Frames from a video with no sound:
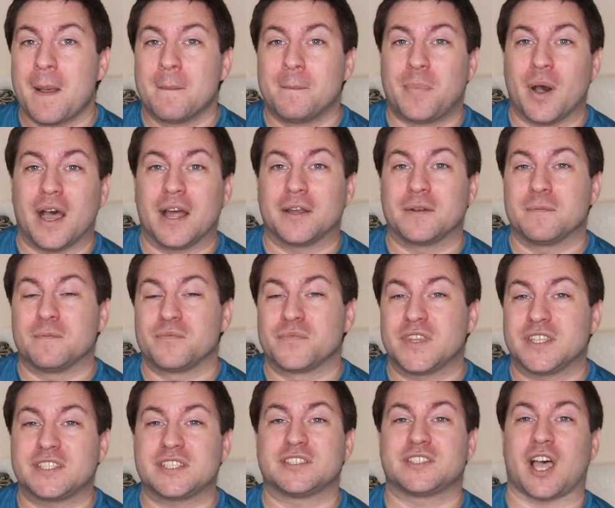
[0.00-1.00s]
But
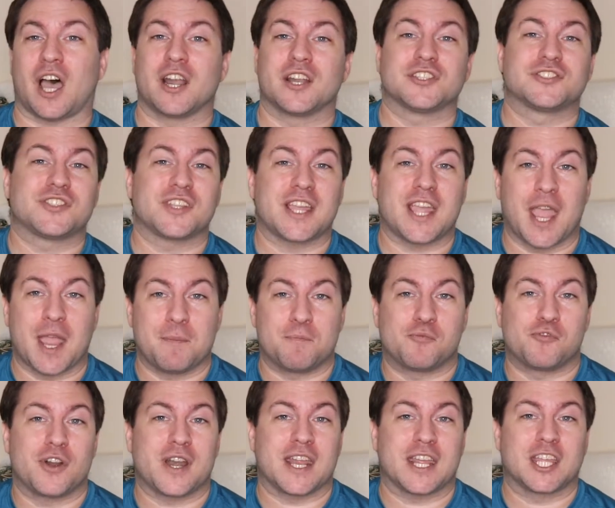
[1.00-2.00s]
this is honestly a
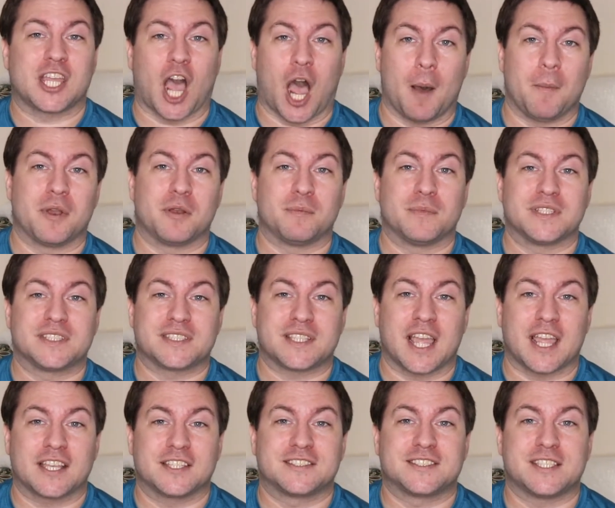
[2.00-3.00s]
pretty common
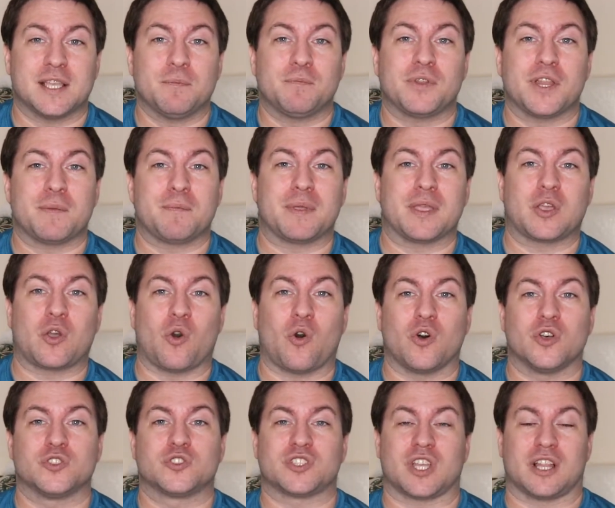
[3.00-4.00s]
mistake simply
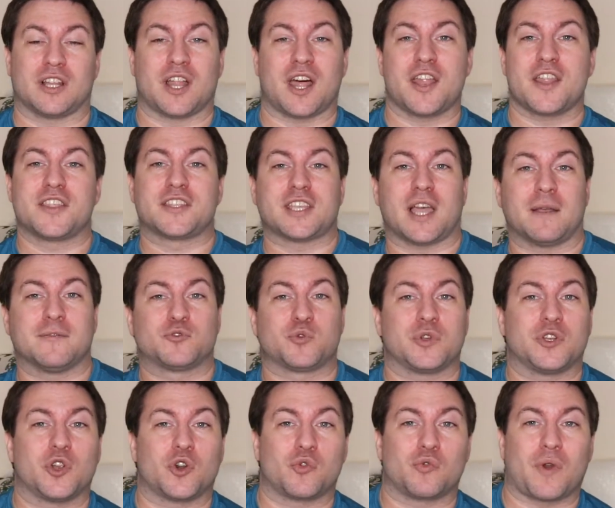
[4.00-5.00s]
because a lot of the times
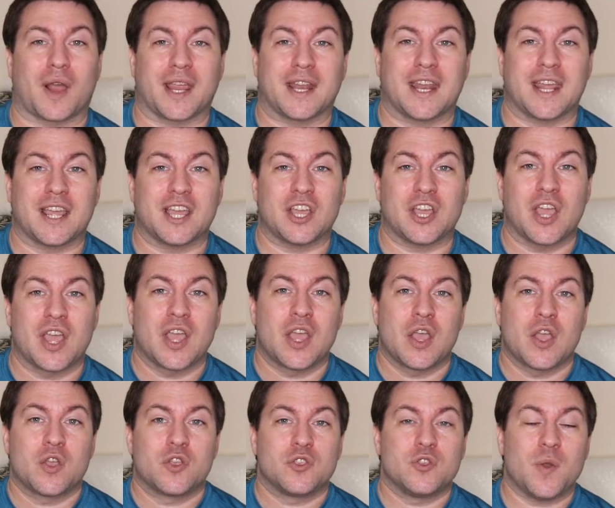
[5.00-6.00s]
when you're writing,
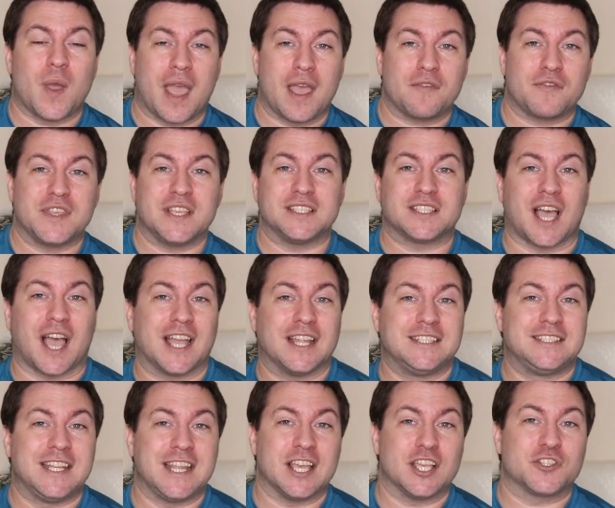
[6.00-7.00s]
you have these
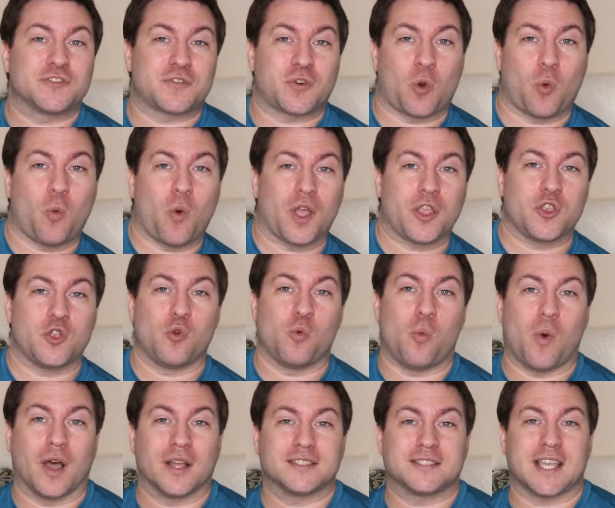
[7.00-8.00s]
ideas for what you
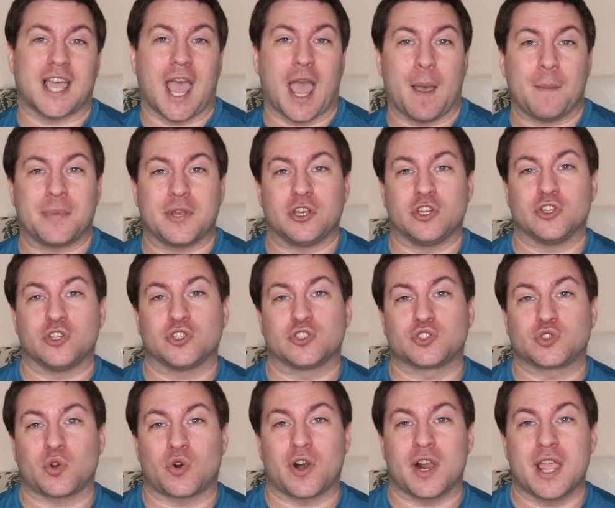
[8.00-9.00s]
want to happen in your
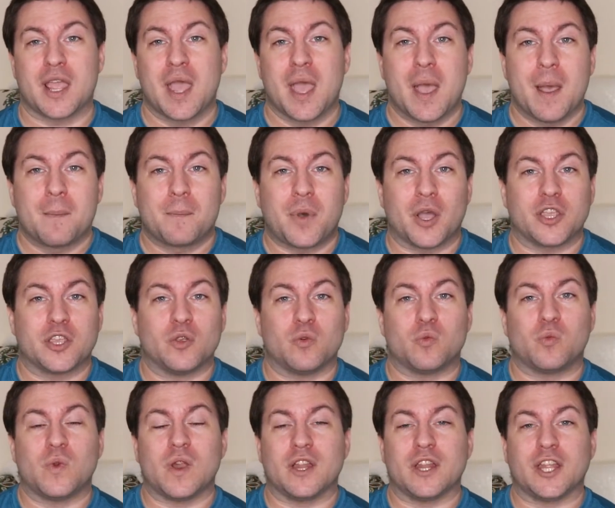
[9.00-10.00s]
story, but you
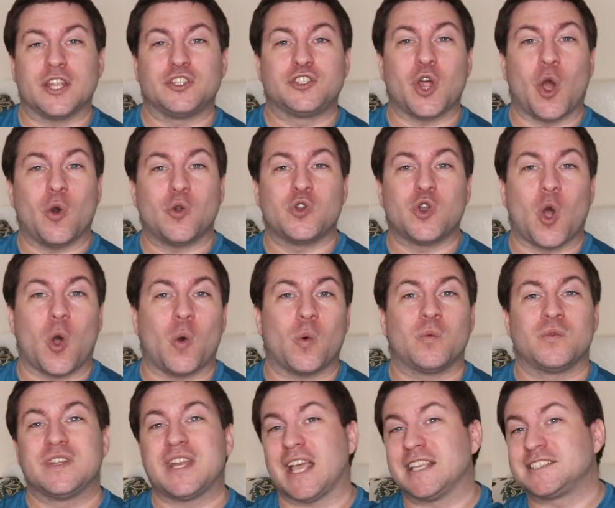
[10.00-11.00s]
really don't
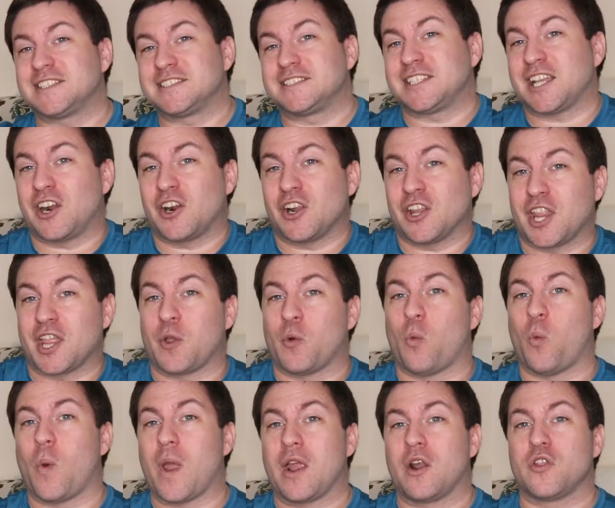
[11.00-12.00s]
know necessarily
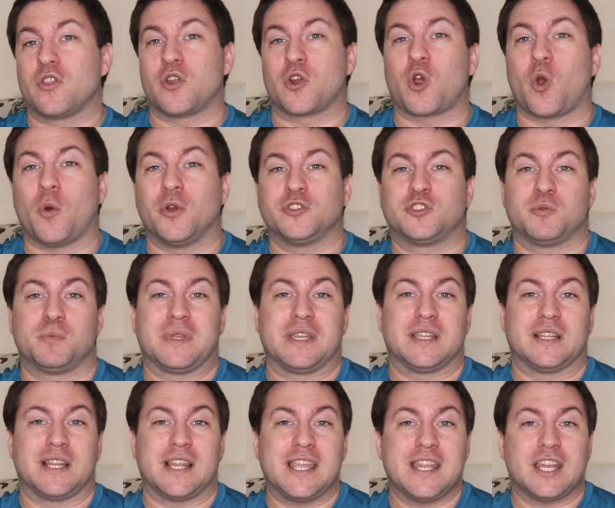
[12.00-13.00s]
where they're going to be
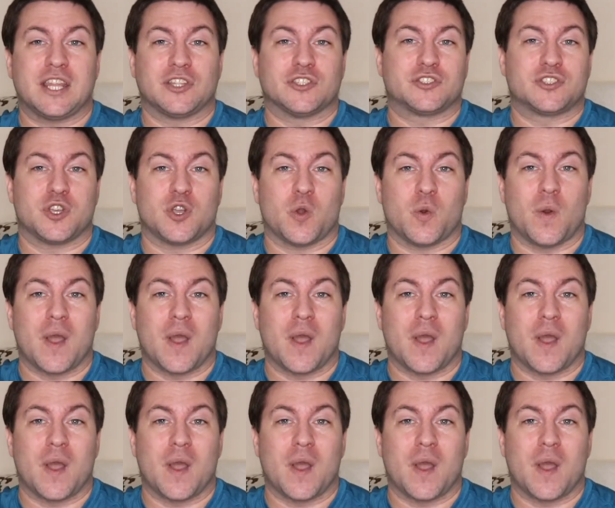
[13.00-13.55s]
leading to.